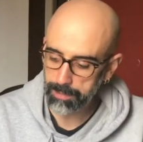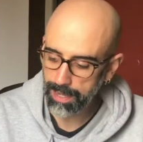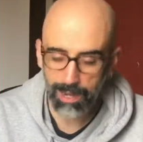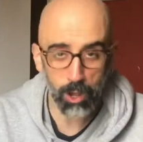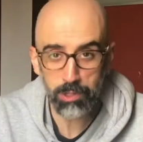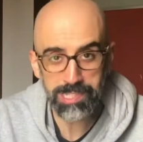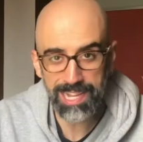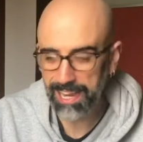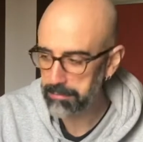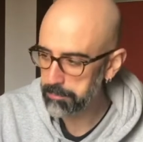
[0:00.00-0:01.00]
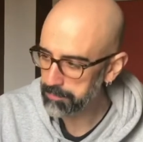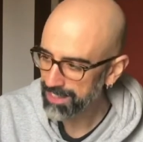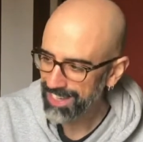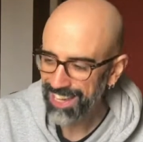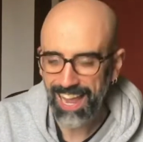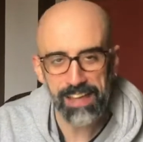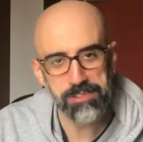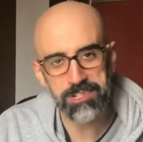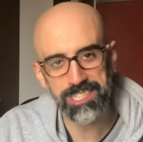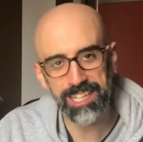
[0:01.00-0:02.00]
And honestly, I can
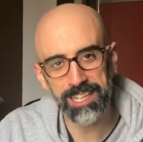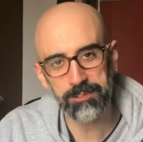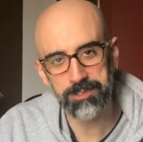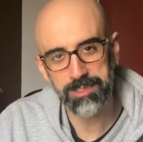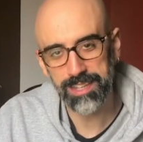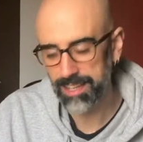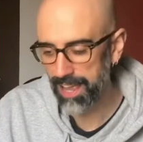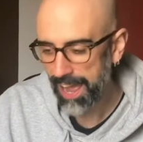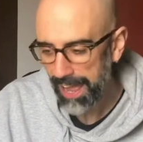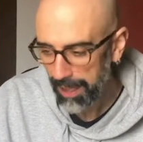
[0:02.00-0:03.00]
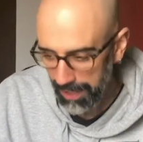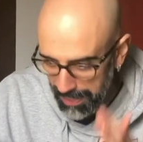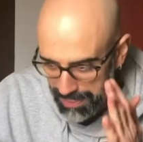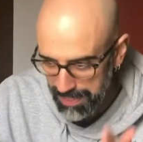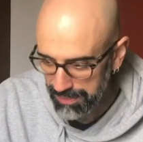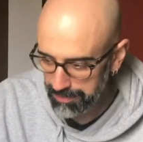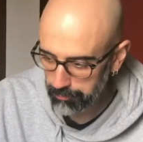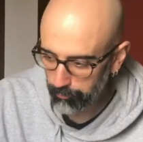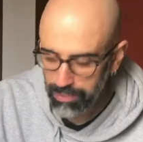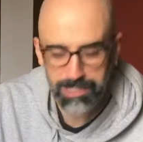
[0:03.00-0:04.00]
understand. I think it
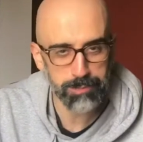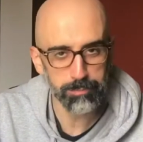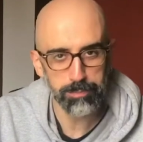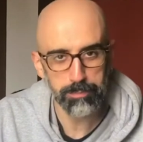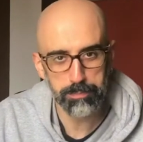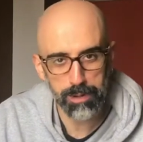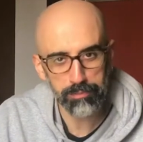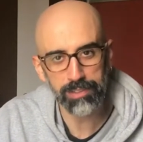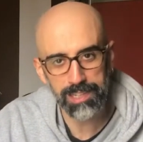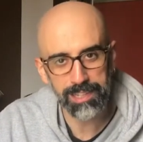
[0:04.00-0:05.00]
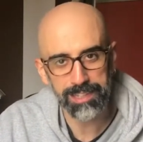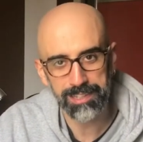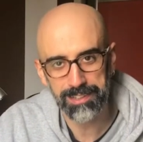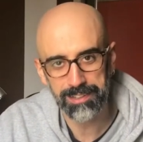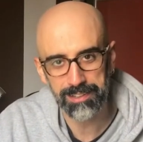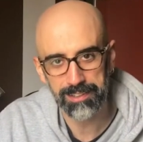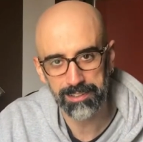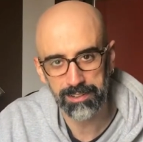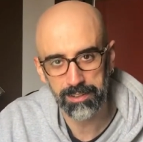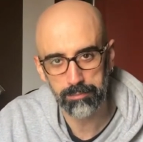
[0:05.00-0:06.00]
fits perfectly
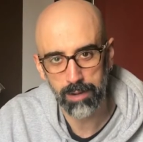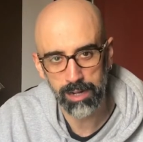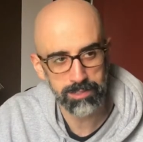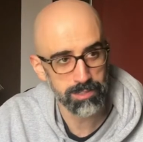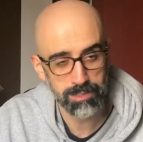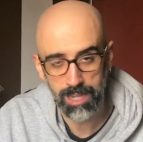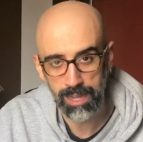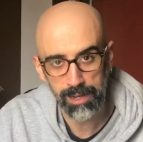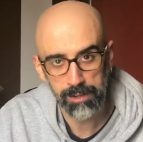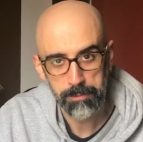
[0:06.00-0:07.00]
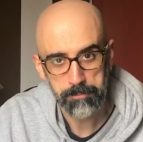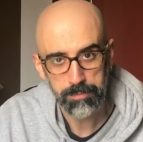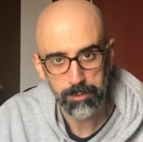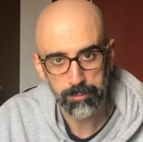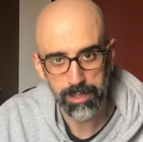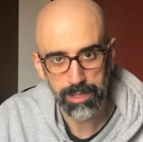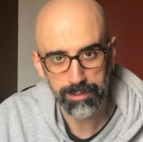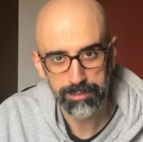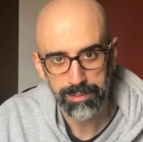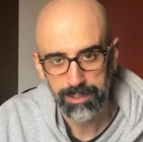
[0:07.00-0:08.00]
in Mark's style
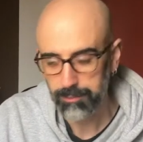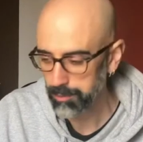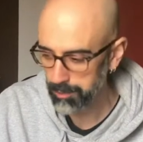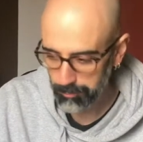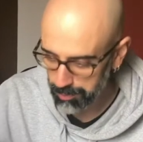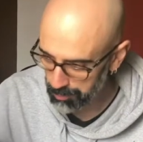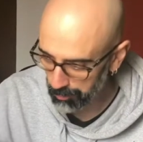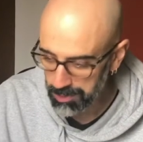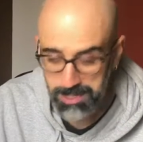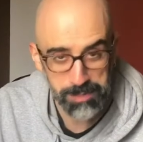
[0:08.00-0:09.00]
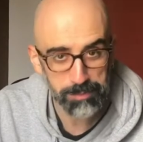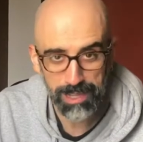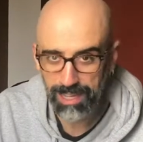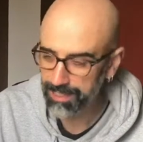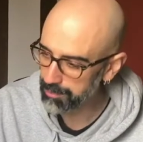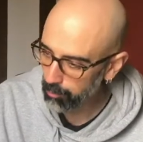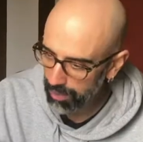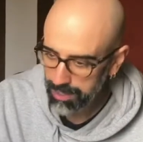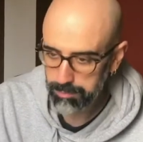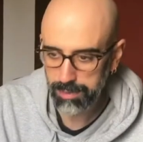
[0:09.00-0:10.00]
playing. When you watch him playing, the
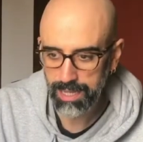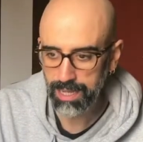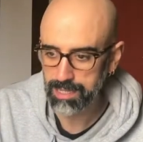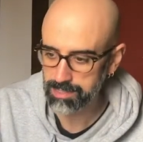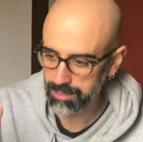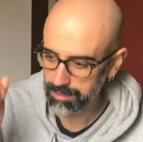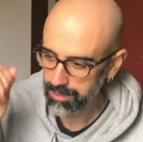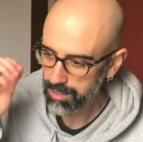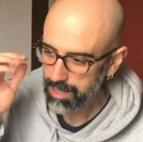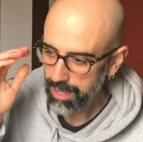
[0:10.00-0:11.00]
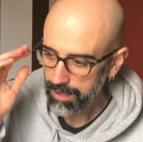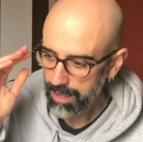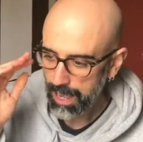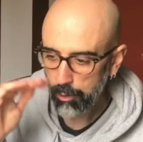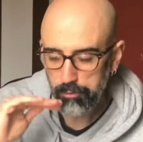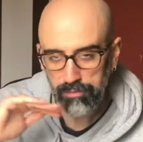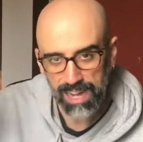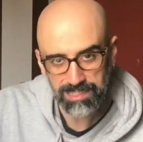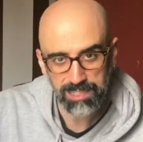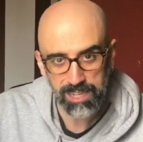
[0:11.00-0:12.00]
way he plays and how
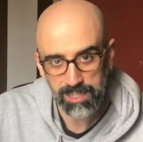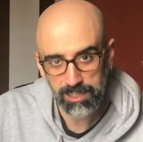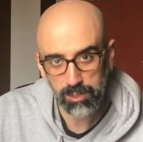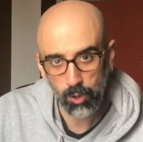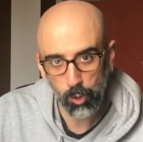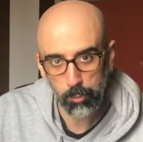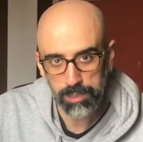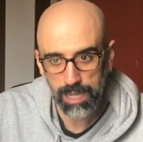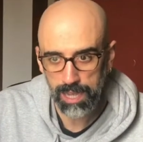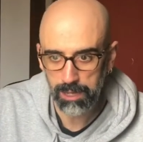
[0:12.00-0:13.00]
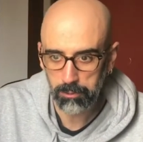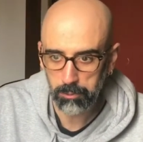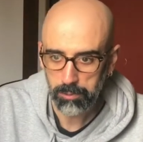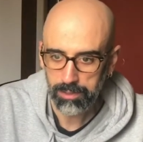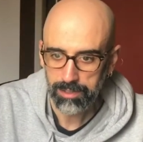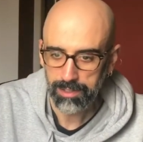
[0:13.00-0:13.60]
fast he can go, but how